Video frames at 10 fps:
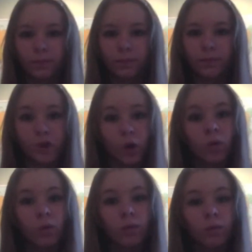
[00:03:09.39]
So,
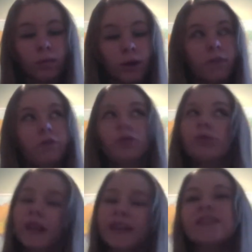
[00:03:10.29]
if you
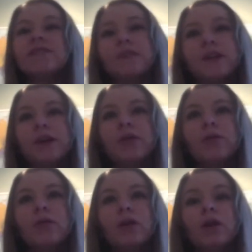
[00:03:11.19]
like this video,
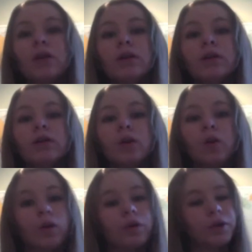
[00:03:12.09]

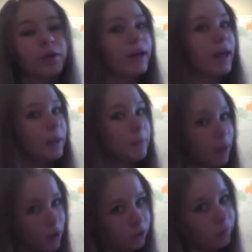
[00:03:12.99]
or you like my
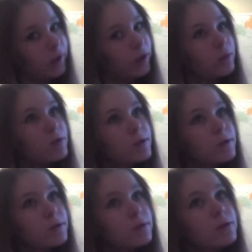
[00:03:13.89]
other videos,
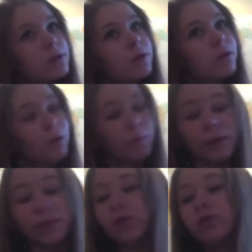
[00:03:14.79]
or
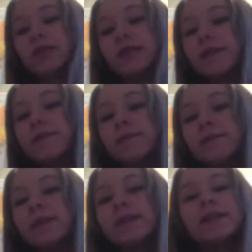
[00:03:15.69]
maybe you just have
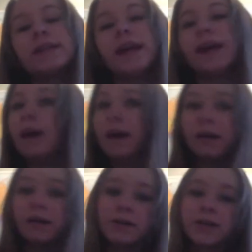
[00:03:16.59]
something to say,
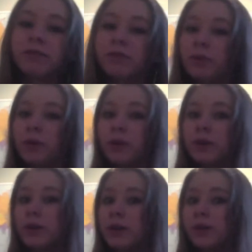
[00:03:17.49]
because everyone on
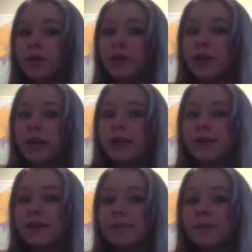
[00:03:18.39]
the internet has
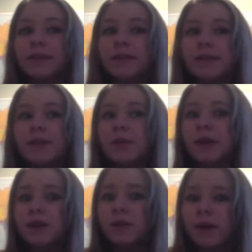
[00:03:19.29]
something to say, we
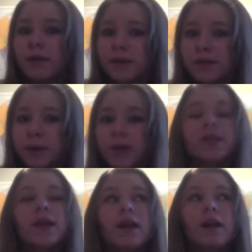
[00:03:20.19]
know how this works.
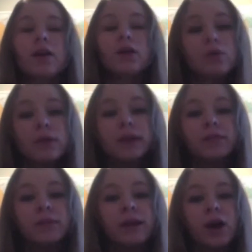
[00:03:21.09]
You can leave
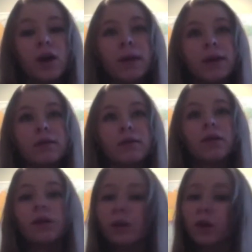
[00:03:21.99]
me a comment.
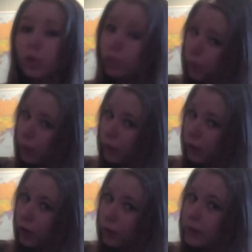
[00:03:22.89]
You know where the
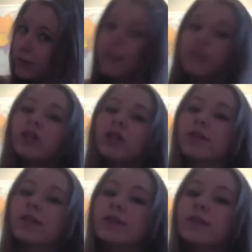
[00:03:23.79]
comment section
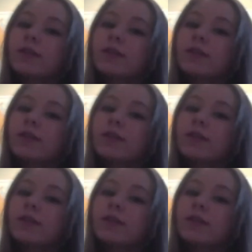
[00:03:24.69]
is.